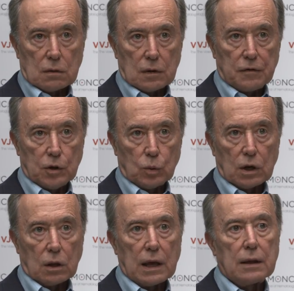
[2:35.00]
if you
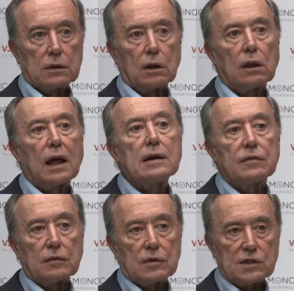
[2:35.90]
will, and the
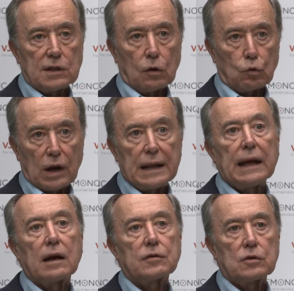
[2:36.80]
life of the cell
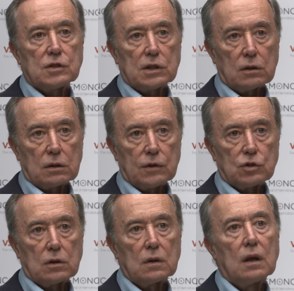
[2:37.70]
right after cell
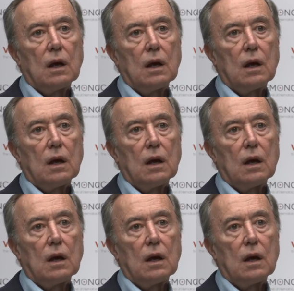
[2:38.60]
division.